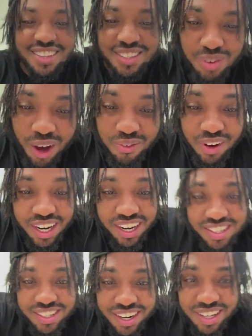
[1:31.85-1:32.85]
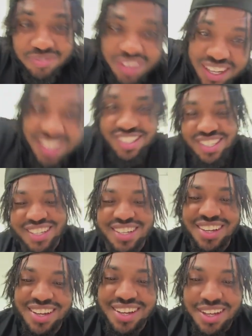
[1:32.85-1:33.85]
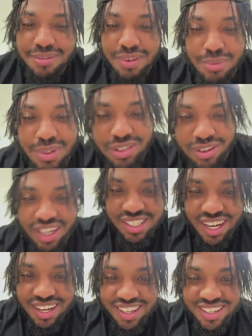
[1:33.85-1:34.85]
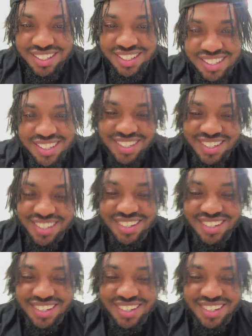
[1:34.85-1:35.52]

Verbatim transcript: Twelve hundred and thirty minutes. Let me screenshot that shit.